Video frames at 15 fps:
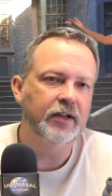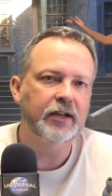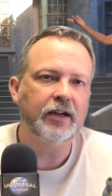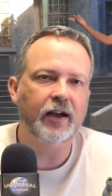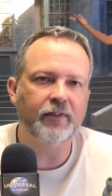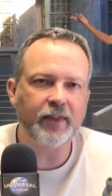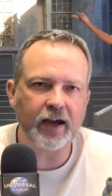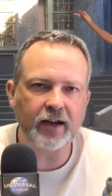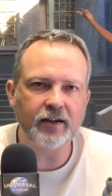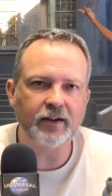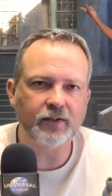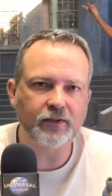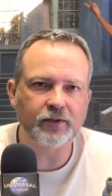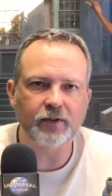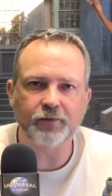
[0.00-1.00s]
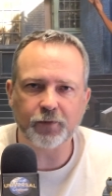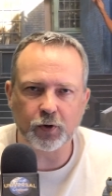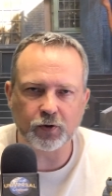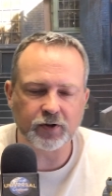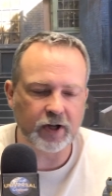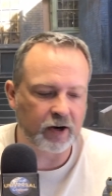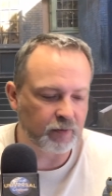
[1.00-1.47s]
and that is the
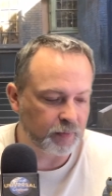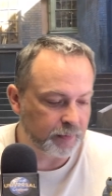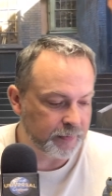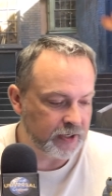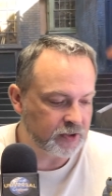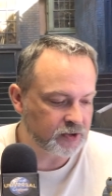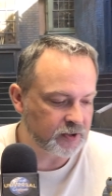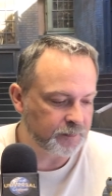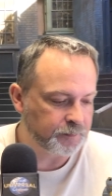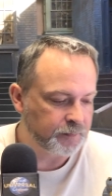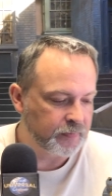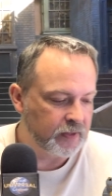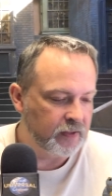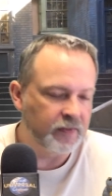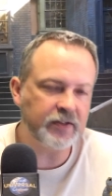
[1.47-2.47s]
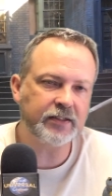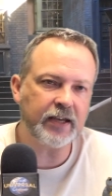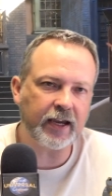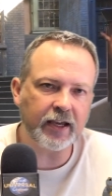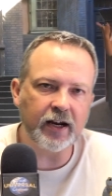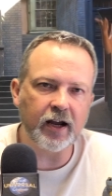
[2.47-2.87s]
first honorable mention. The second